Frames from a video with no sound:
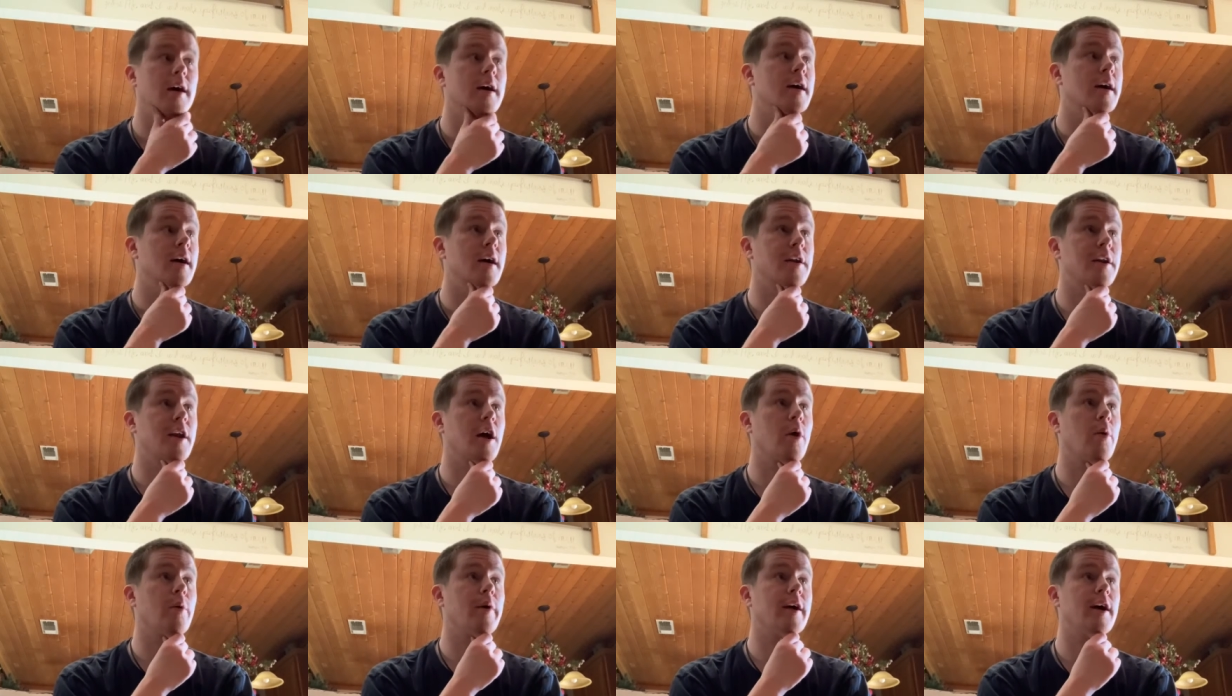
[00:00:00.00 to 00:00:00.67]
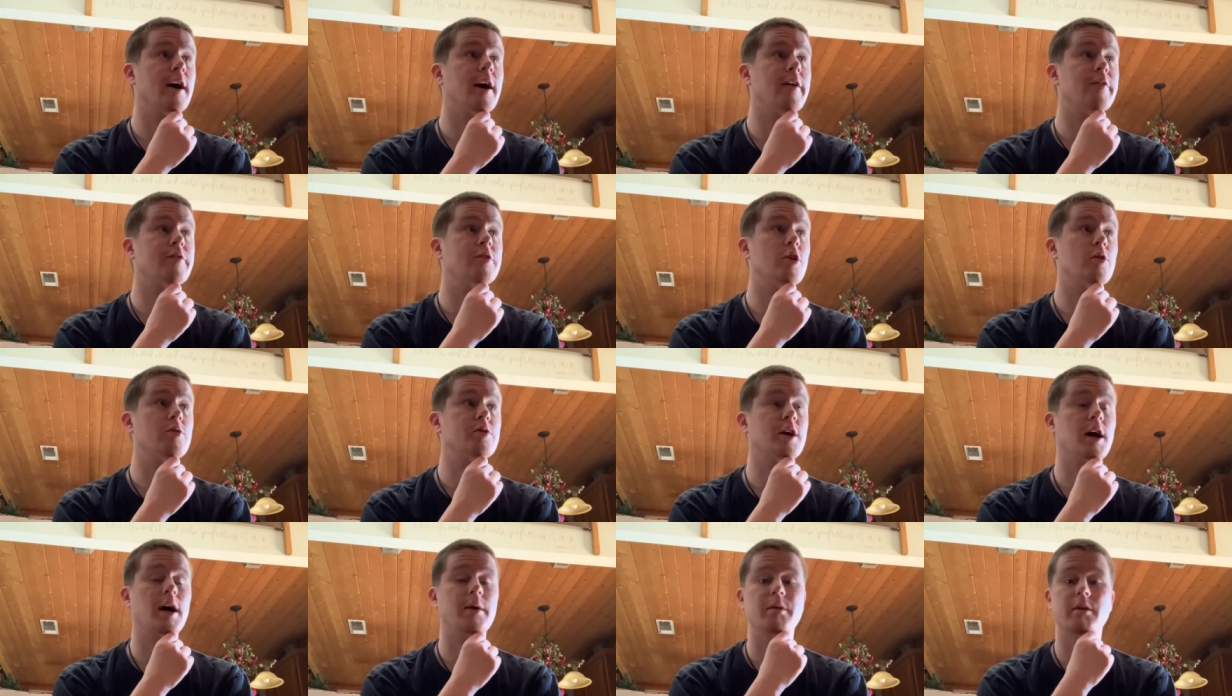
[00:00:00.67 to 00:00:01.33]
And now we have No
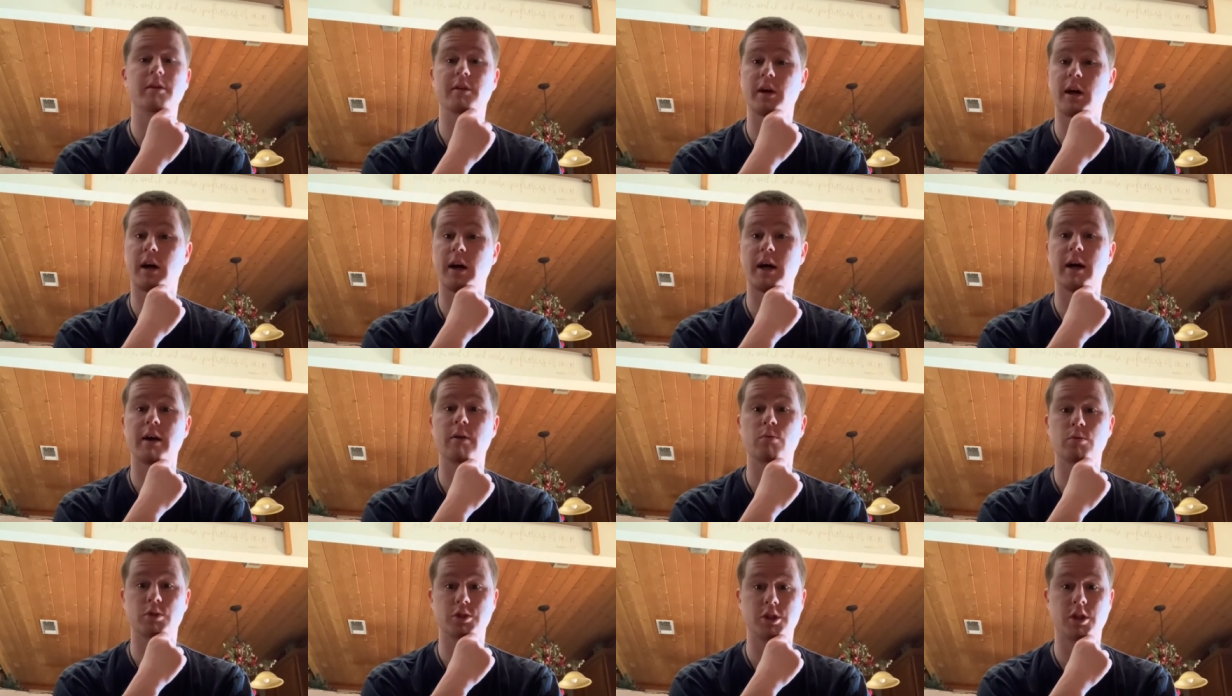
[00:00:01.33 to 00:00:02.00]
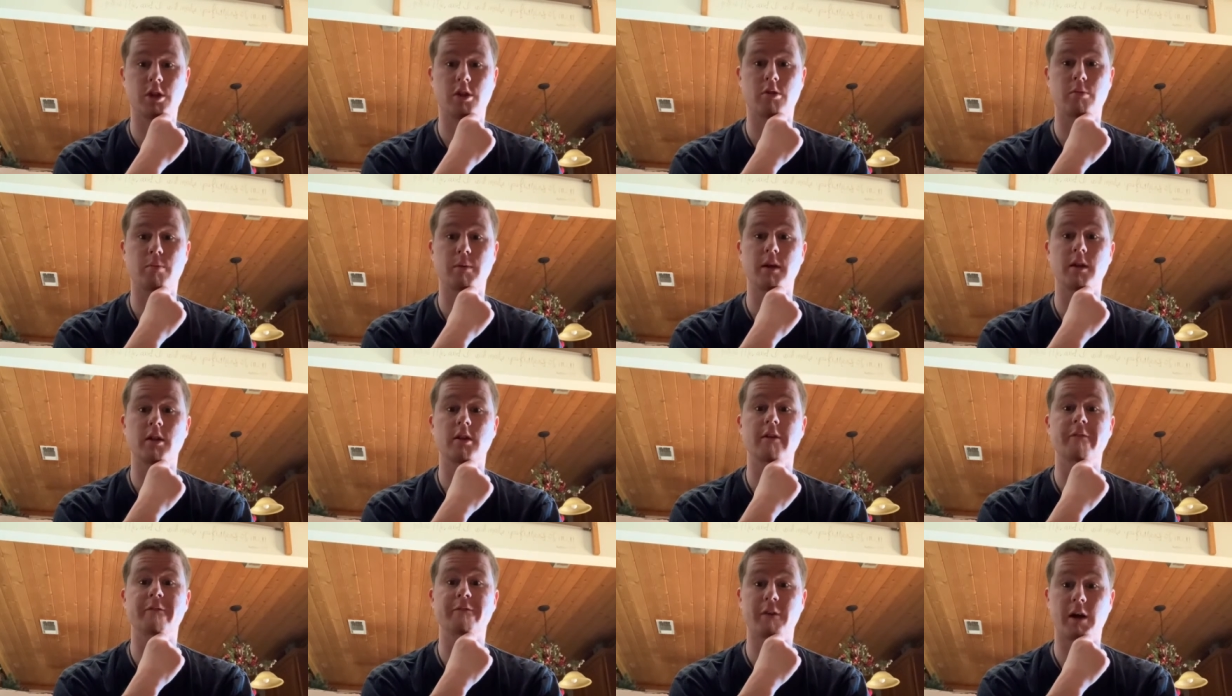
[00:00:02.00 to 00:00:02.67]
Time to Die, which this will be
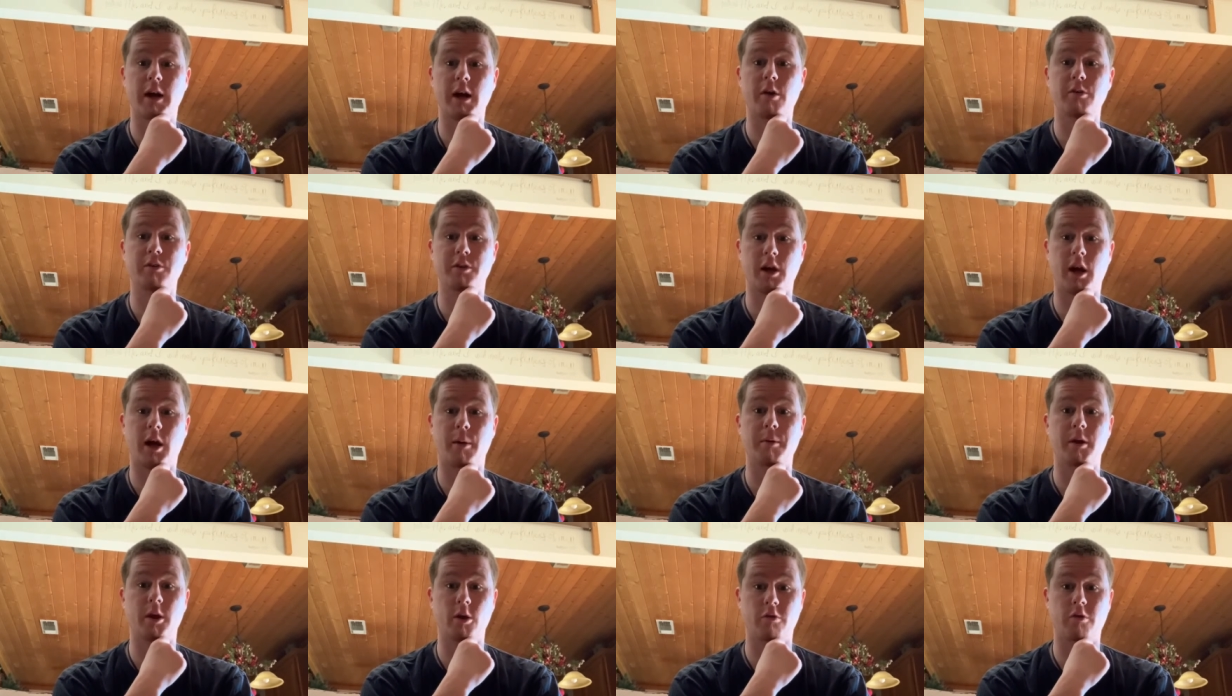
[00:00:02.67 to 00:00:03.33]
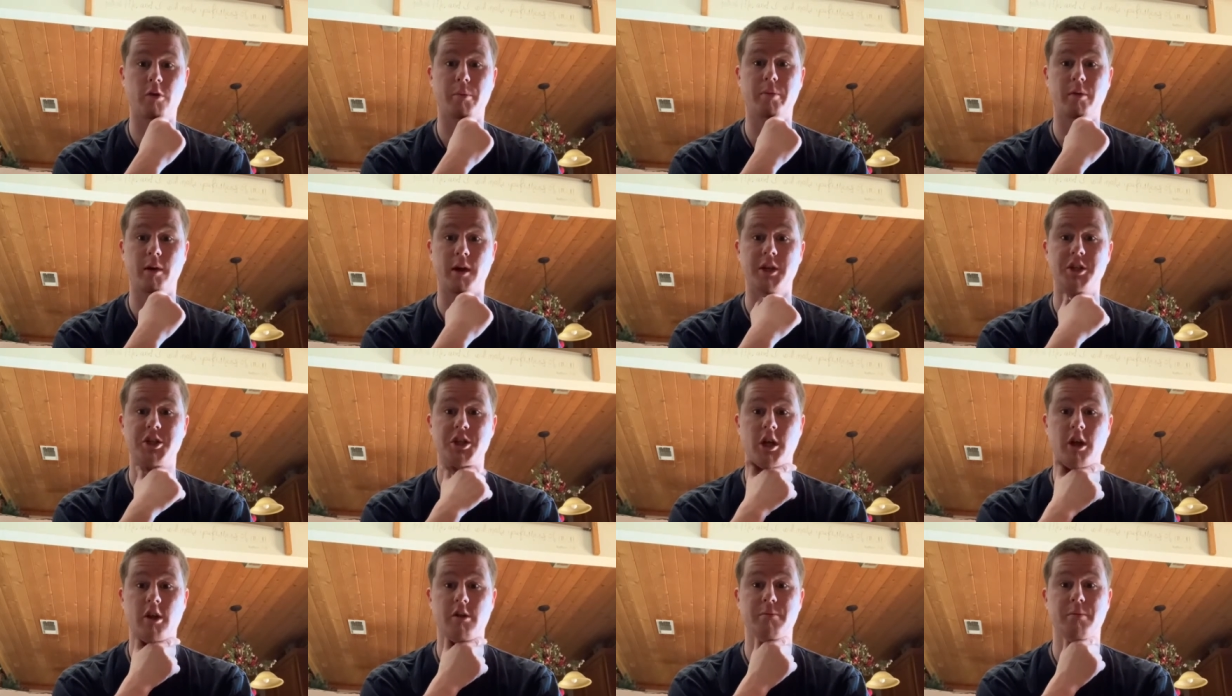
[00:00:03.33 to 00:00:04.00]
the final time he'll ever play
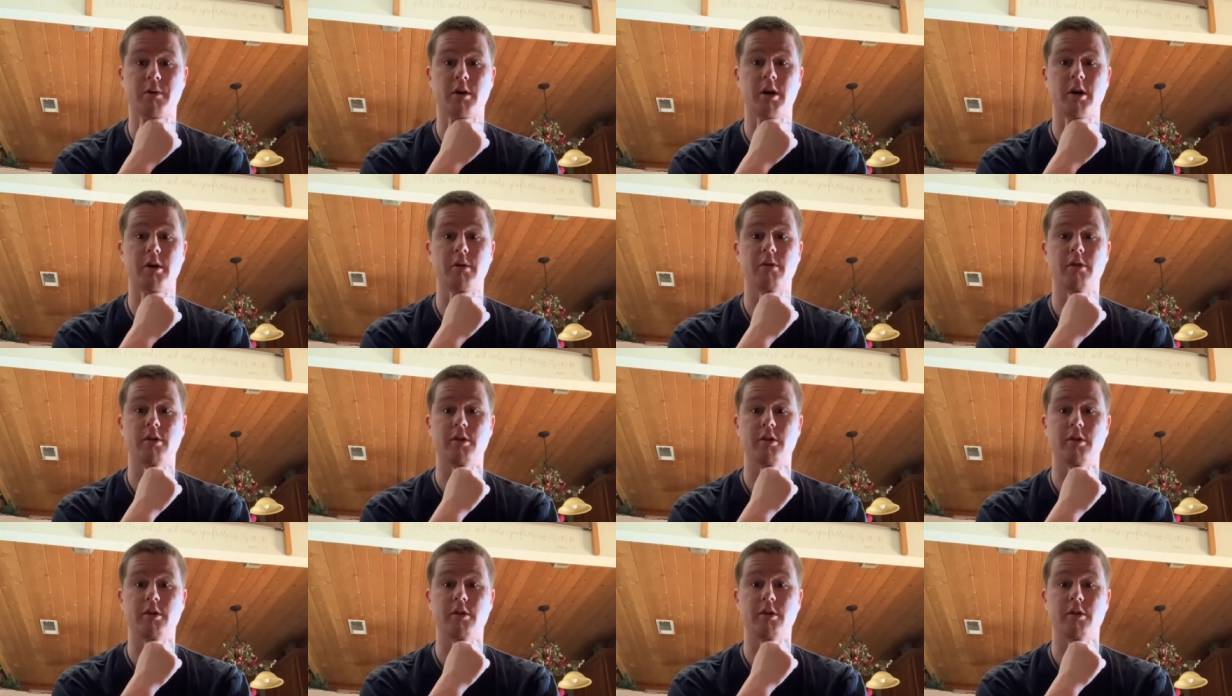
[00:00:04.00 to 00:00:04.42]
James Bond.